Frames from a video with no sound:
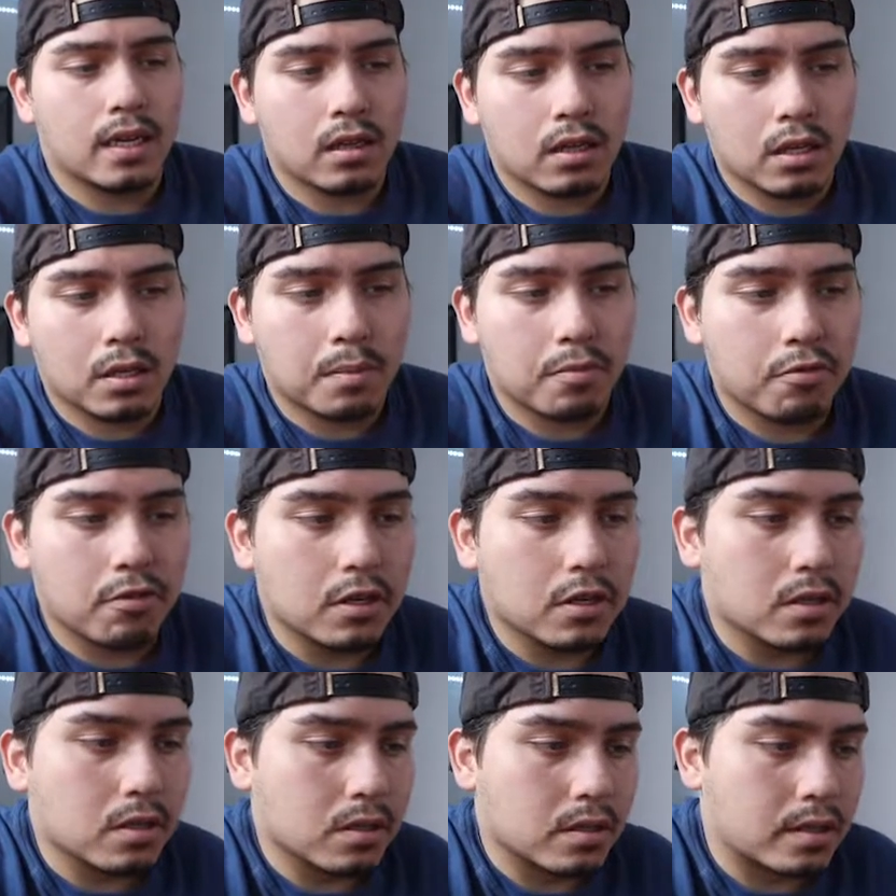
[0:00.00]
it looked pretty
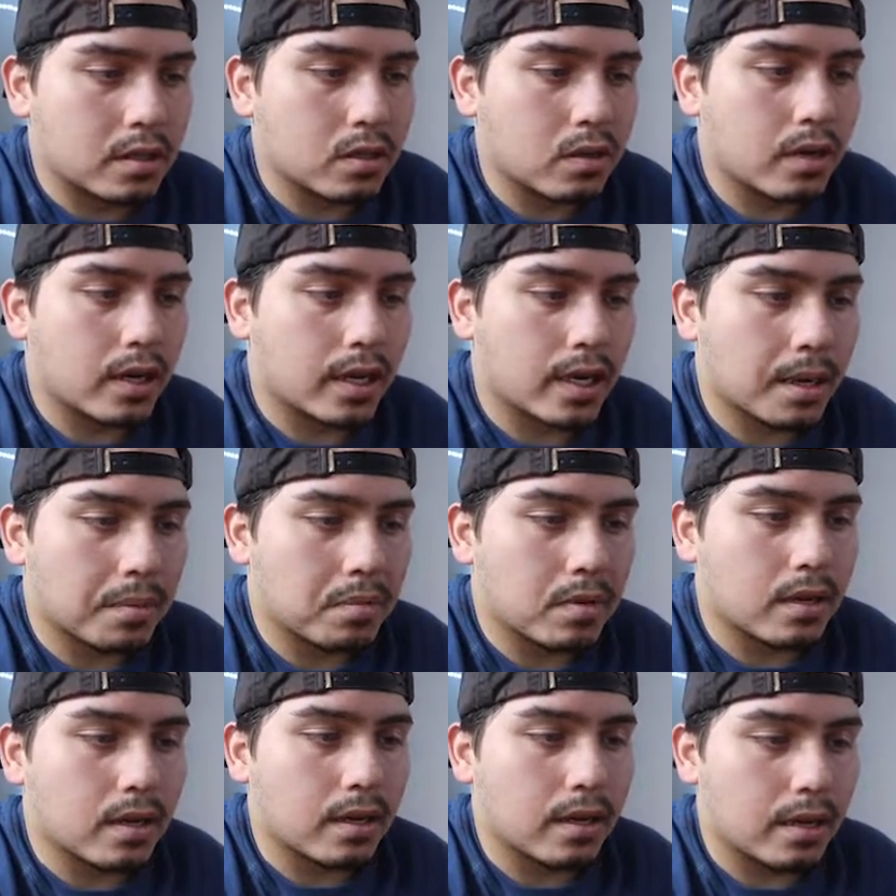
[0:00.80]
good, so I kept
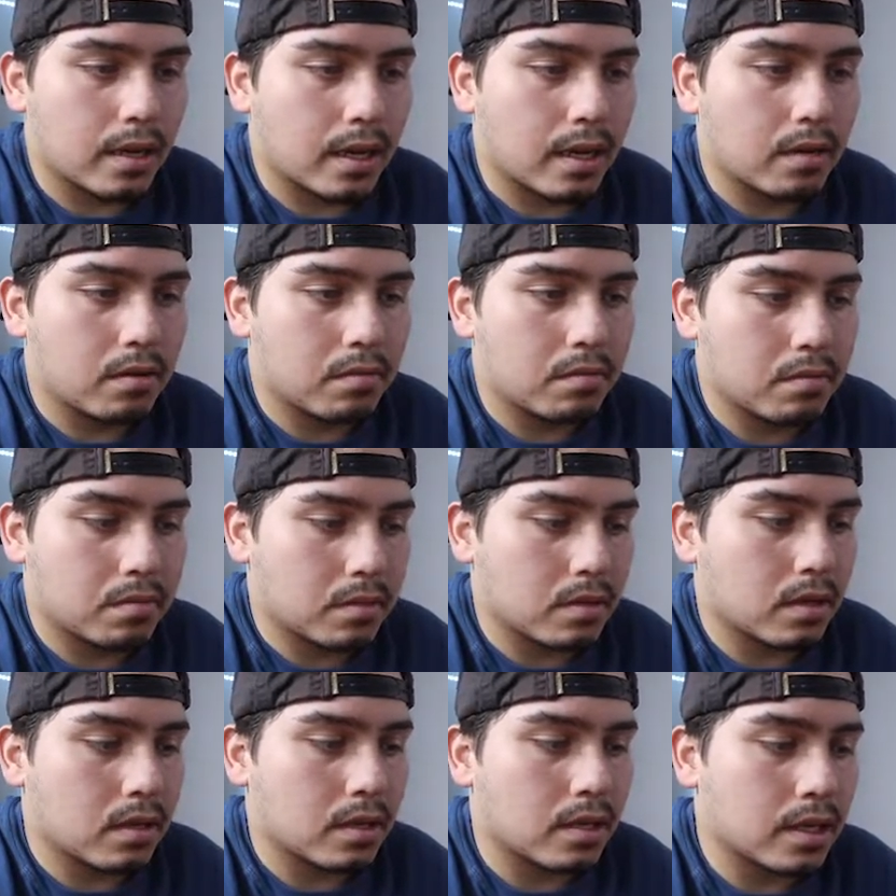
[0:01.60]
it like that.
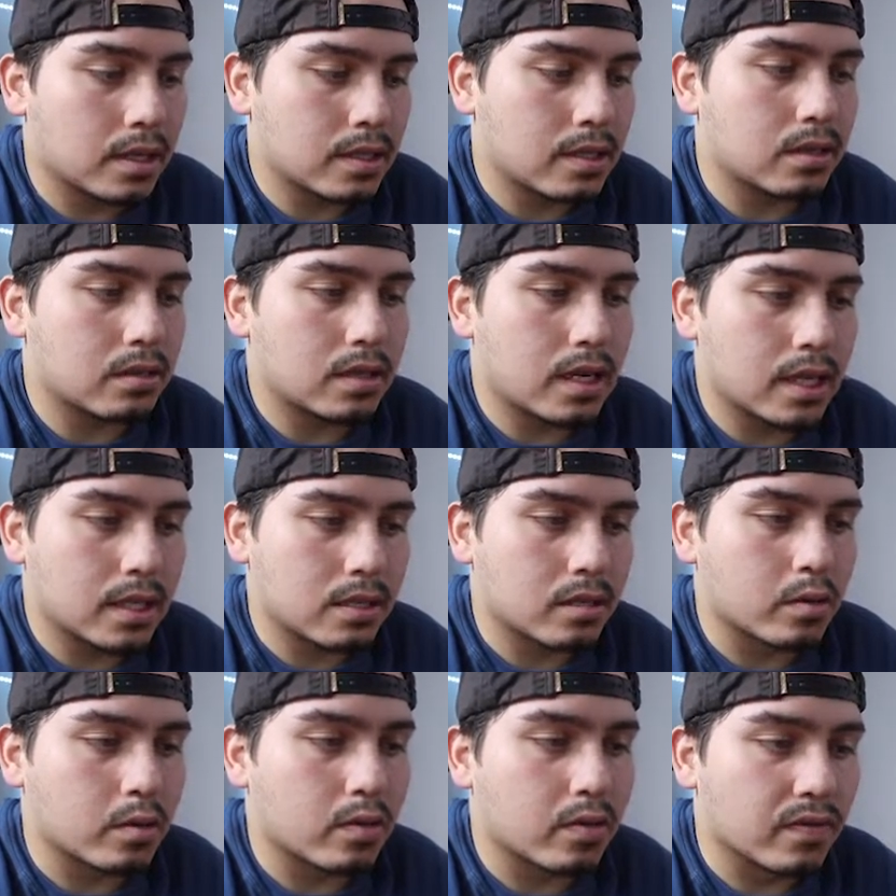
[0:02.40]
A nice little
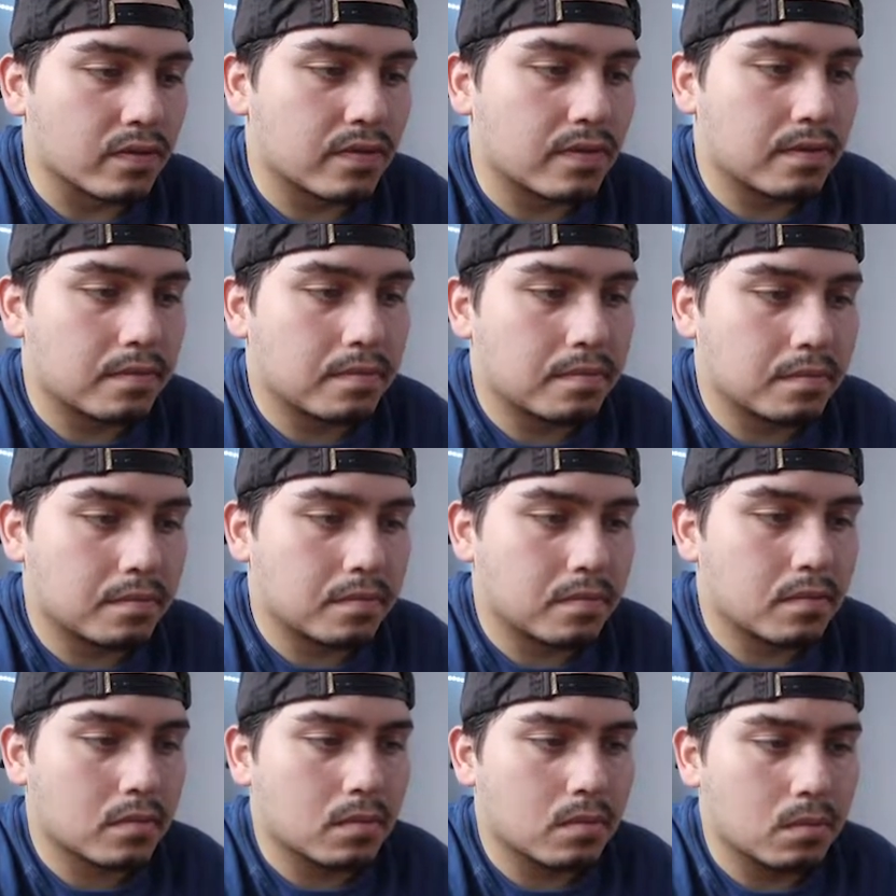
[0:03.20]
S-curve.
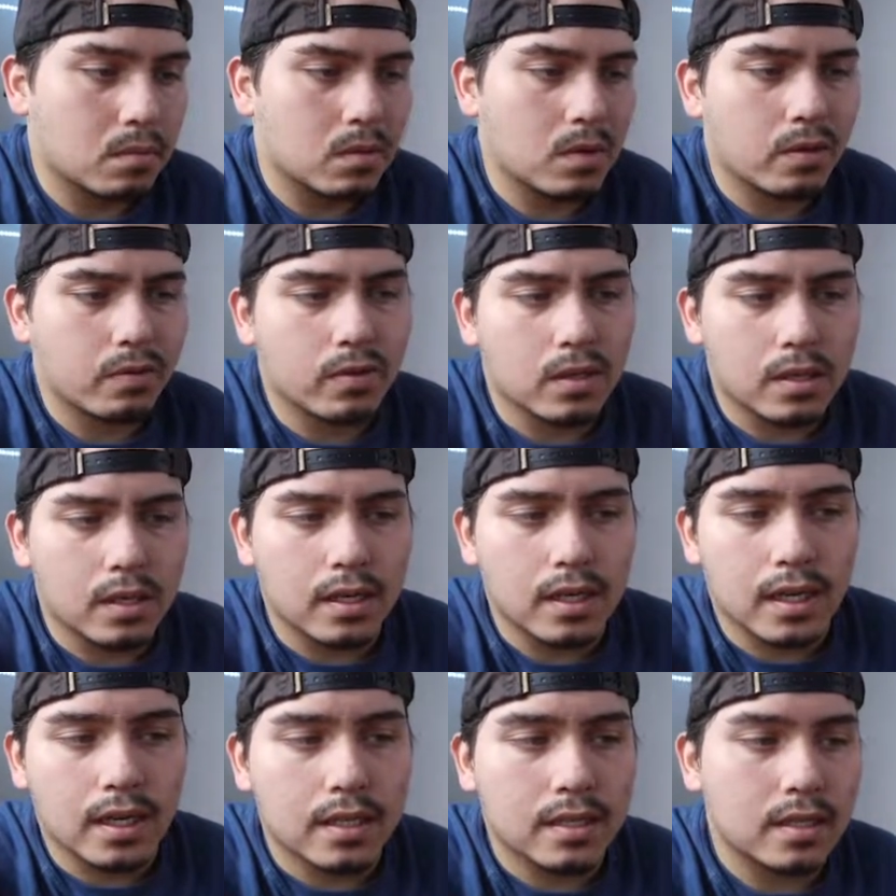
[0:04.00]
Not really
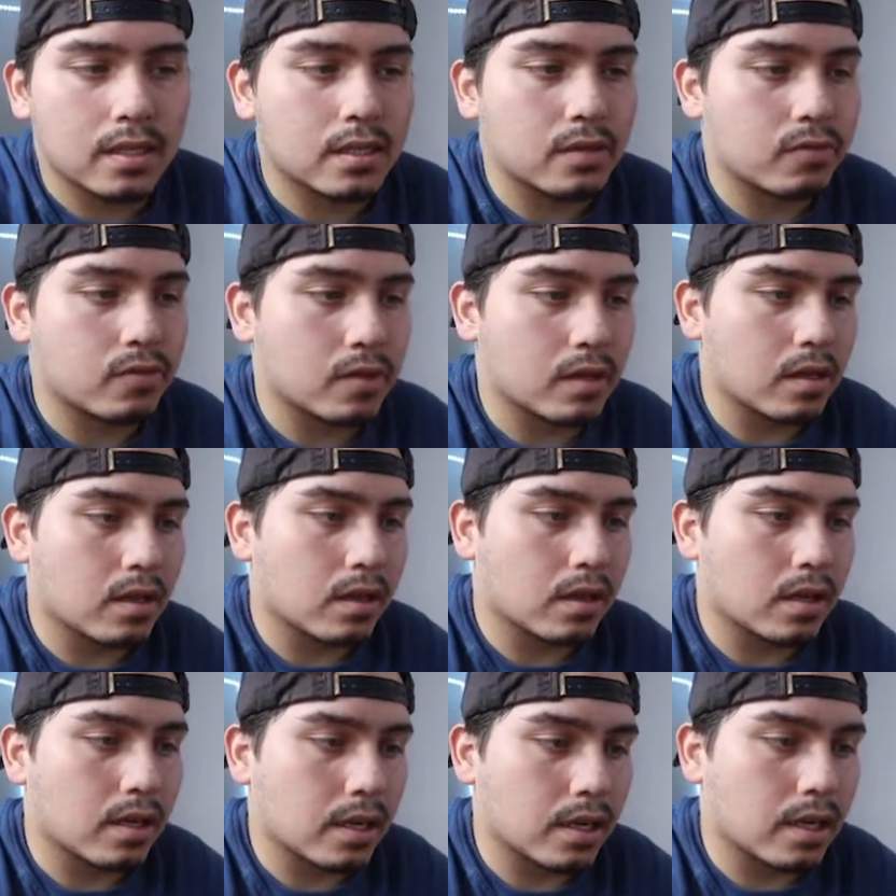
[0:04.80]
an S, doesn't really
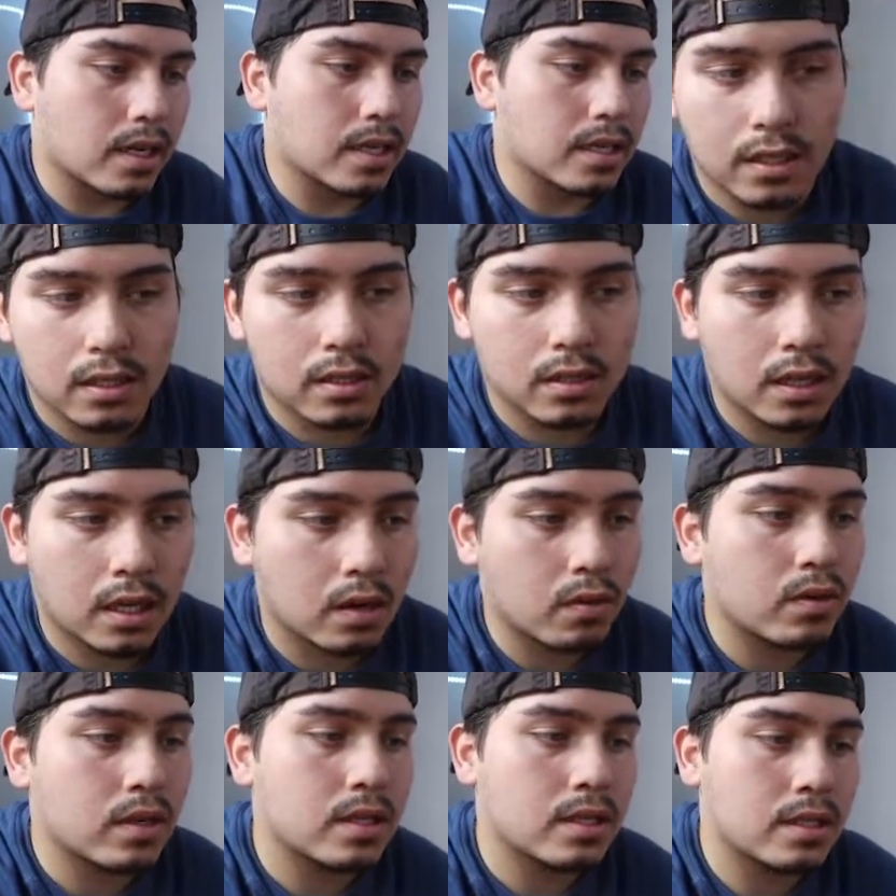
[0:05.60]
look like an S. And I
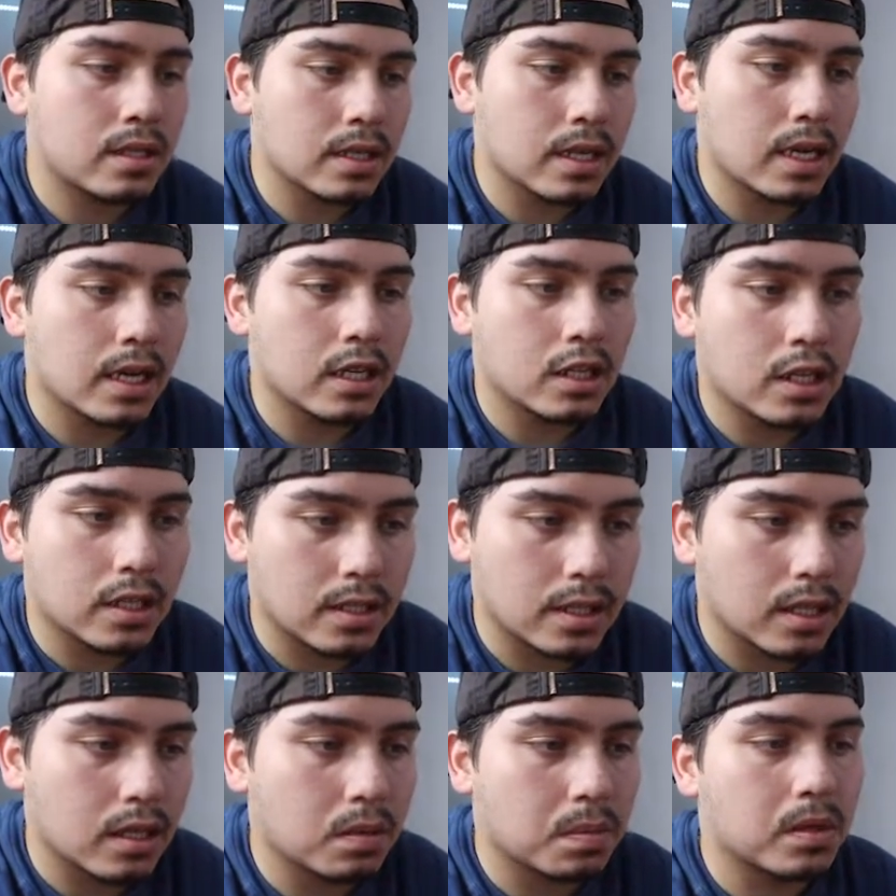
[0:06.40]
went into
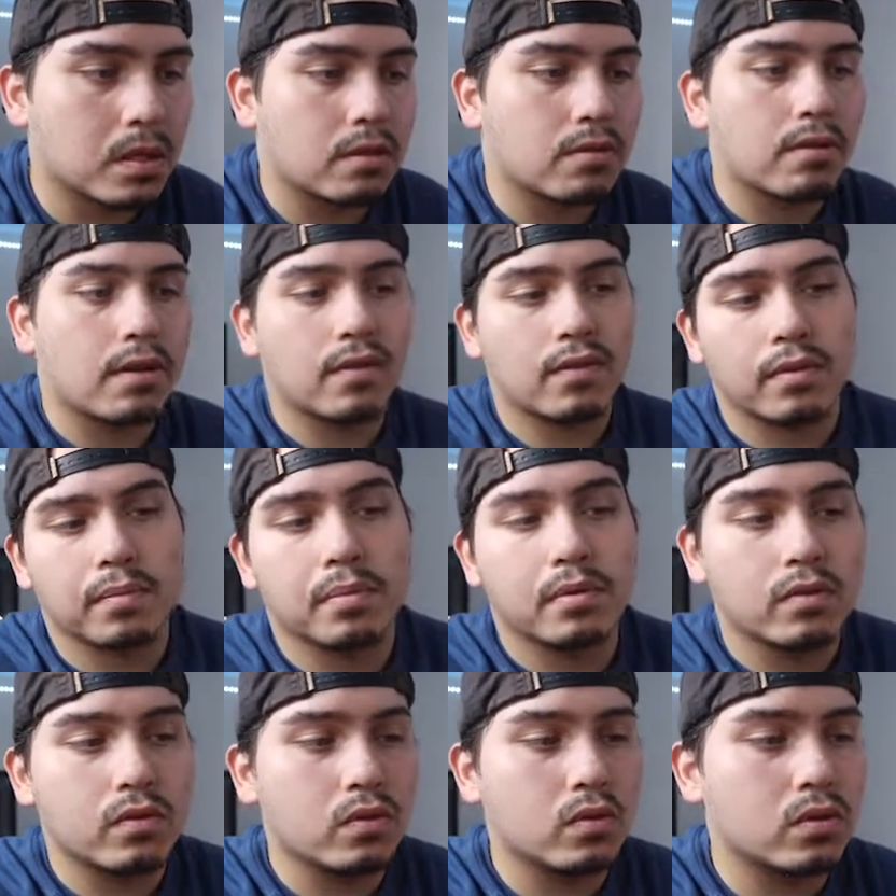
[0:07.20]
HSL, played around with the
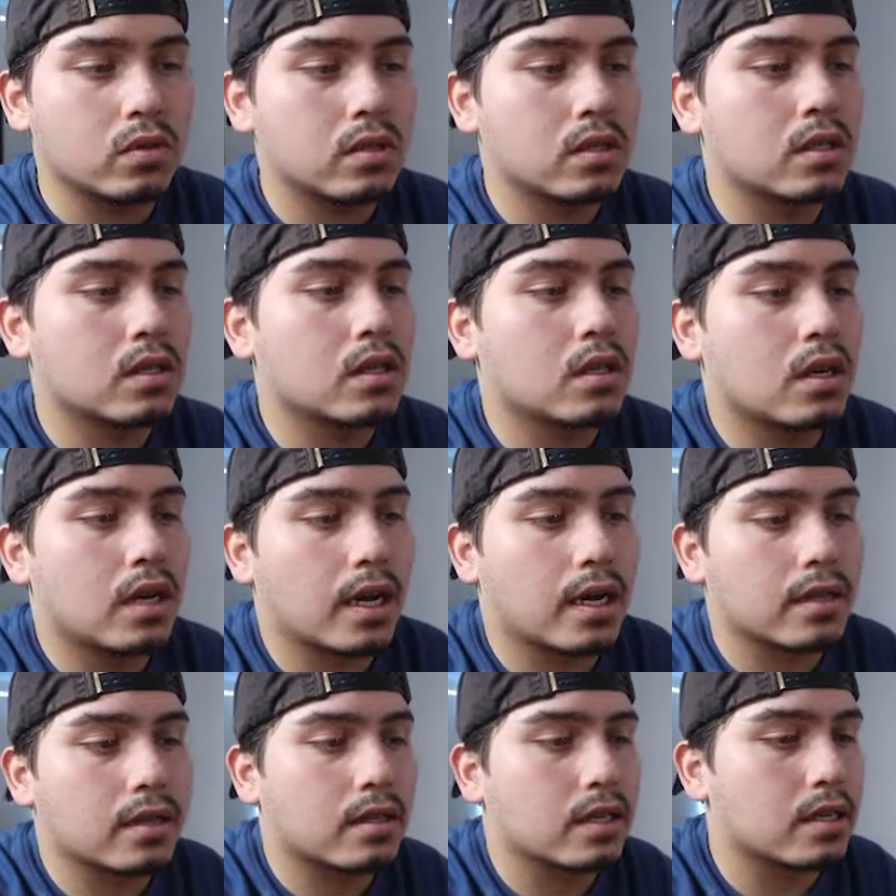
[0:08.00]
blues
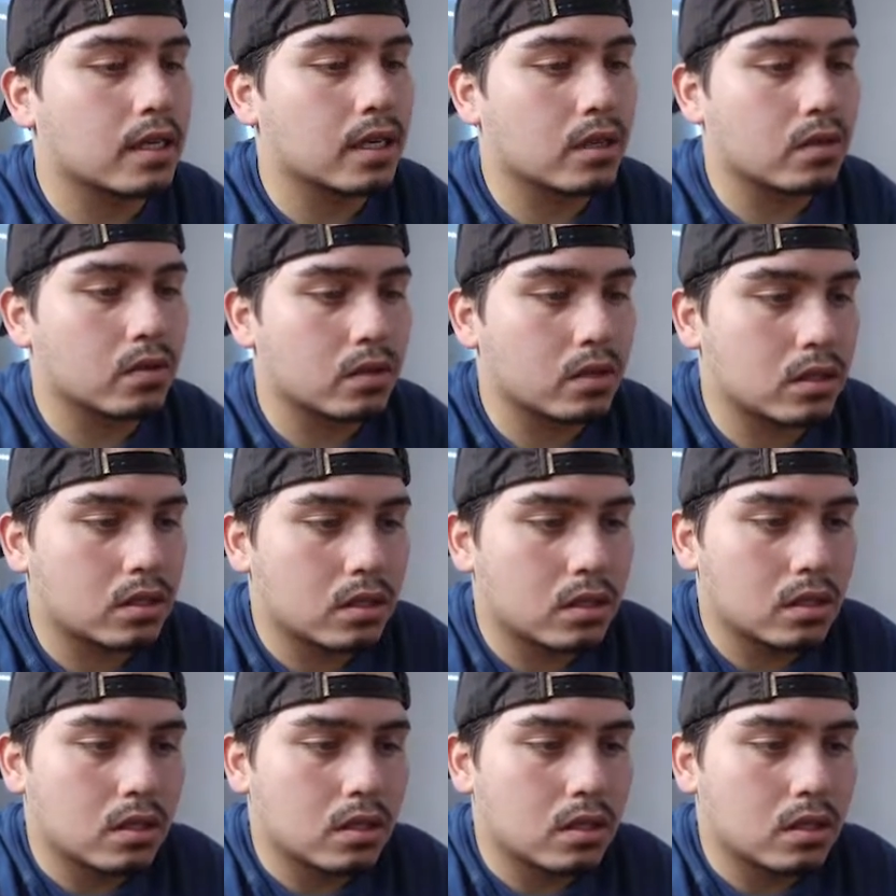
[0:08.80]
and the yellows.